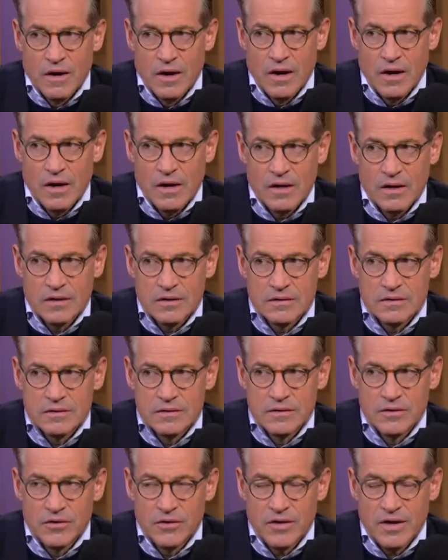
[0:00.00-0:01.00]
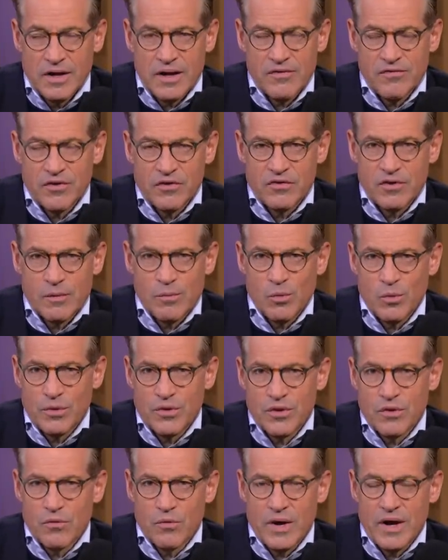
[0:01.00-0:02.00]
you're not having trouble
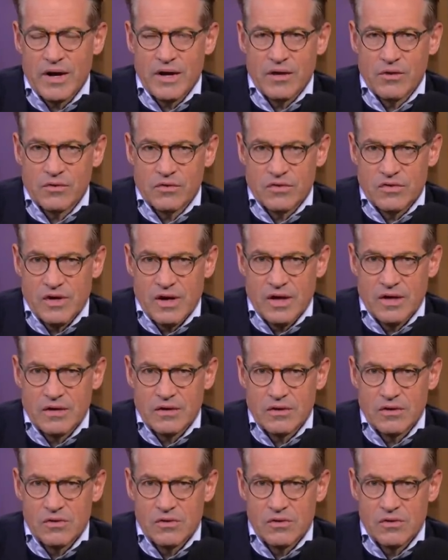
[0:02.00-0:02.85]
with your radio set.